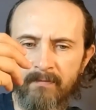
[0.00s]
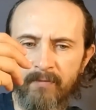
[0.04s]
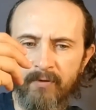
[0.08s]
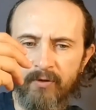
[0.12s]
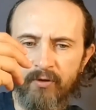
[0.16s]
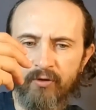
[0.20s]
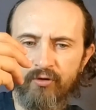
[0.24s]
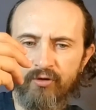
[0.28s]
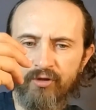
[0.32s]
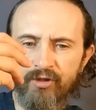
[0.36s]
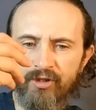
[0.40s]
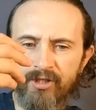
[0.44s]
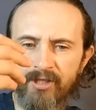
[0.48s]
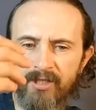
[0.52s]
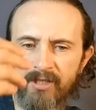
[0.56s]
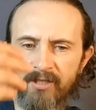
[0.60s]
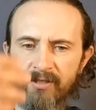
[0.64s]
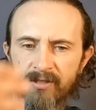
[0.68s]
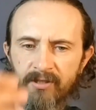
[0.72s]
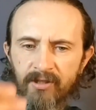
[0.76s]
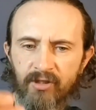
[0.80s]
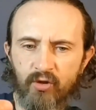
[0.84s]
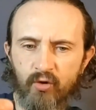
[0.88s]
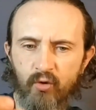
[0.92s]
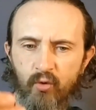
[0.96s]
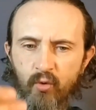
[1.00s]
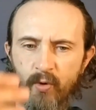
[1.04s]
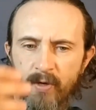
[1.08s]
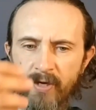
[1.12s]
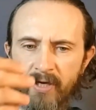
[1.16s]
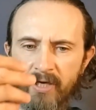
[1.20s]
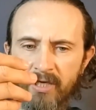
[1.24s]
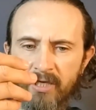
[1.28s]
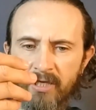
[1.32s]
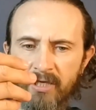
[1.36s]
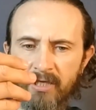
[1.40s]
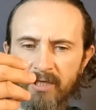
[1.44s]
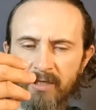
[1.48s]
You see this
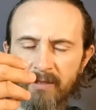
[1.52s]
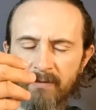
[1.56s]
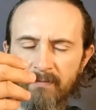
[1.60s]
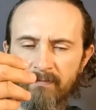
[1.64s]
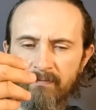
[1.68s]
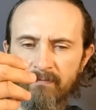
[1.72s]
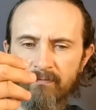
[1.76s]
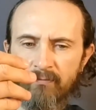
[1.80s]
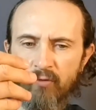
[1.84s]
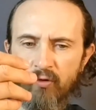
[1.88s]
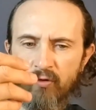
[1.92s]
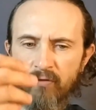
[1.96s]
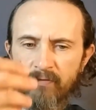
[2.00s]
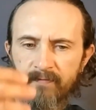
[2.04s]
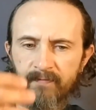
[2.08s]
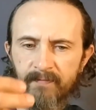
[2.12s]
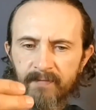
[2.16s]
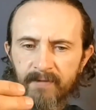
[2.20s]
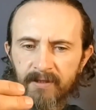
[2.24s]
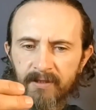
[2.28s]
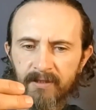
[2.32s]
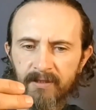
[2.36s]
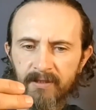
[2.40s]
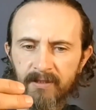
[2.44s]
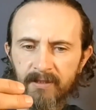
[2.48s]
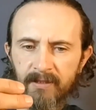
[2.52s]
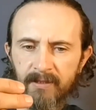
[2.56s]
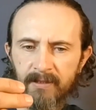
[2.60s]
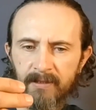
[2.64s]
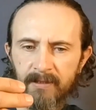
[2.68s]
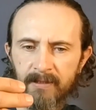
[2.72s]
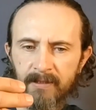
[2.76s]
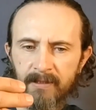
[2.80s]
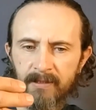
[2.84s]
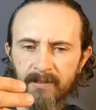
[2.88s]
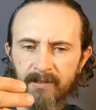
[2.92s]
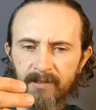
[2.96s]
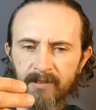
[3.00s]
quick movement,
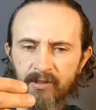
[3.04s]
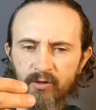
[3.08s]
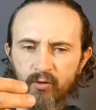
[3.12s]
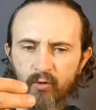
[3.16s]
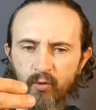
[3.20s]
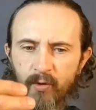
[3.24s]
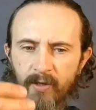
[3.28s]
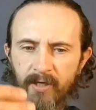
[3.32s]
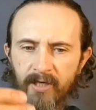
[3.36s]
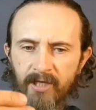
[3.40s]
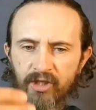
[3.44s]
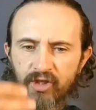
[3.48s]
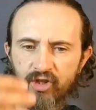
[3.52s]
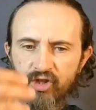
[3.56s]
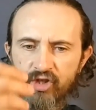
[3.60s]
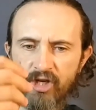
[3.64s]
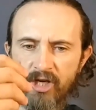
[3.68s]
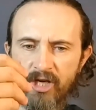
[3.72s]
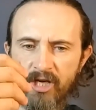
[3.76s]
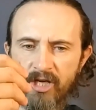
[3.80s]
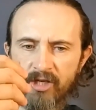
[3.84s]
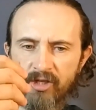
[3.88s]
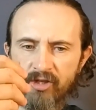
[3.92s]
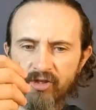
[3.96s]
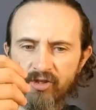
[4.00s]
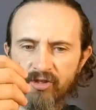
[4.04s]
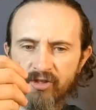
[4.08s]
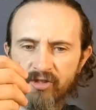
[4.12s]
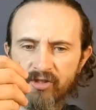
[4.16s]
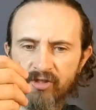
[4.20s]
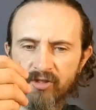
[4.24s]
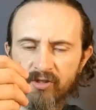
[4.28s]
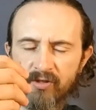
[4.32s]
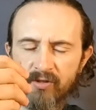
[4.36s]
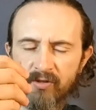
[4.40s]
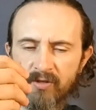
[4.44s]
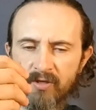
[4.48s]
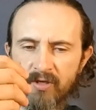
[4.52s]
this quick change,
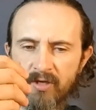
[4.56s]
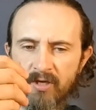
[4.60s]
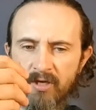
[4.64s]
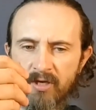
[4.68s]
this,